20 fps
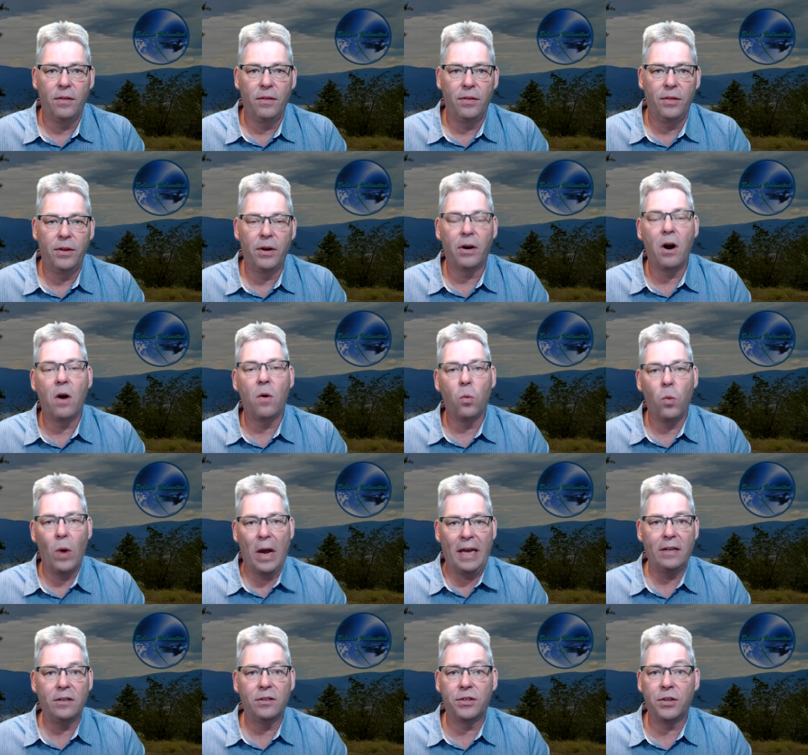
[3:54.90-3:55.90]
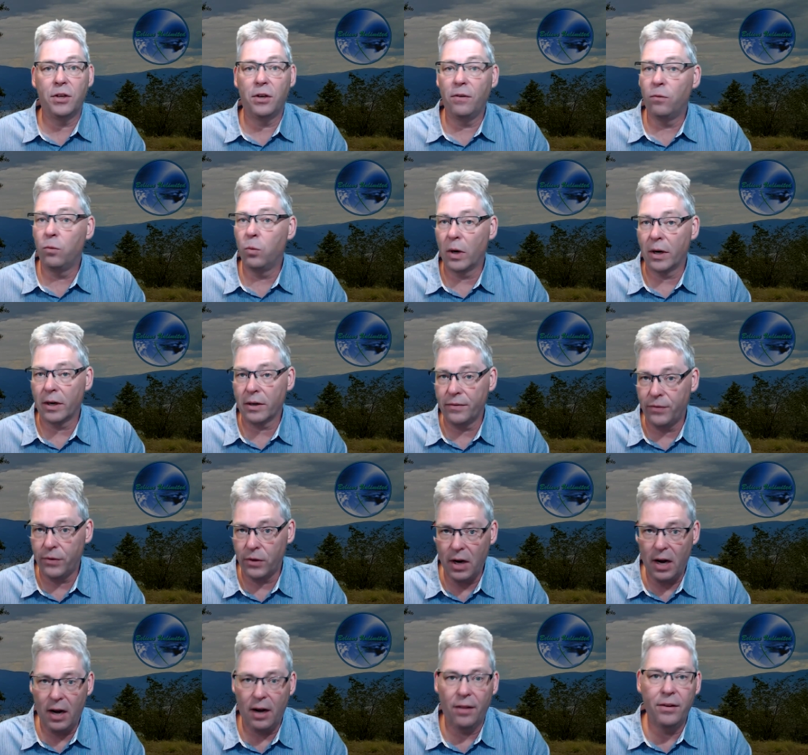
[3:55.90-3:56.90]
There are ways that have worked
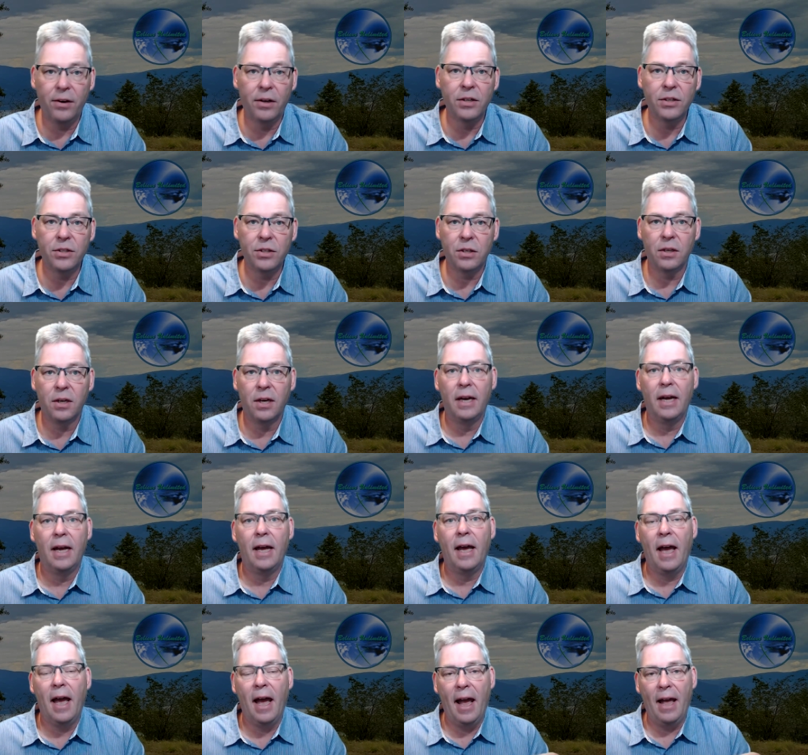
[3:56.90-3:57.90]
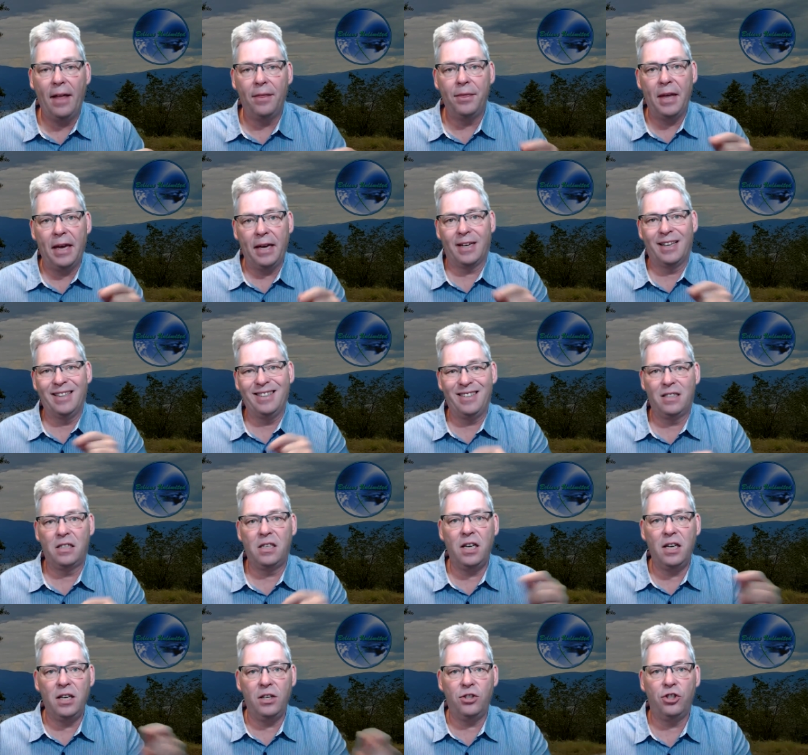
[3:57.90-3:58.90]
for others, and they can
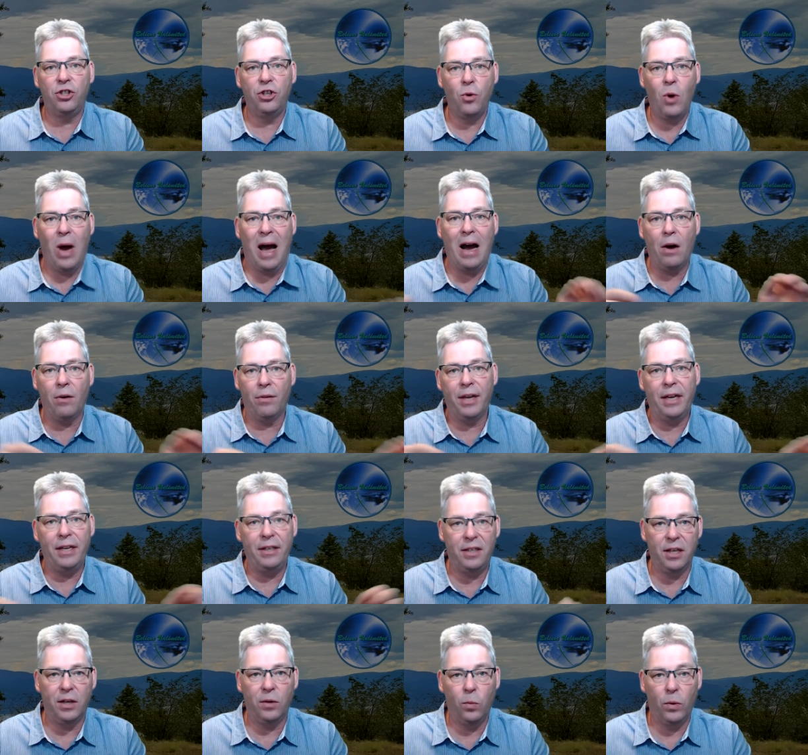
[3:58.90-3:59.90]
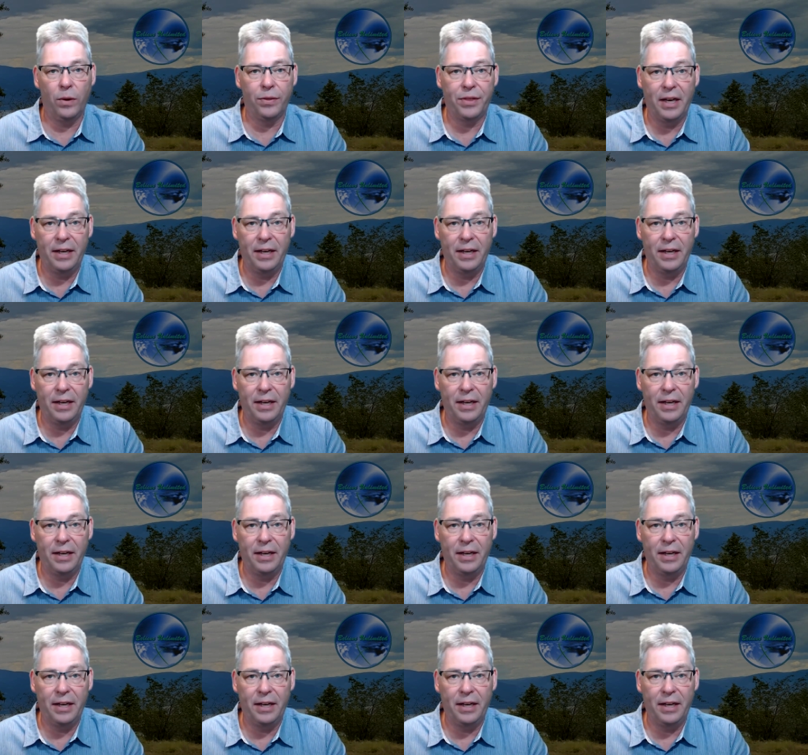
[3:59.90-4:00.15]
teach you how they did what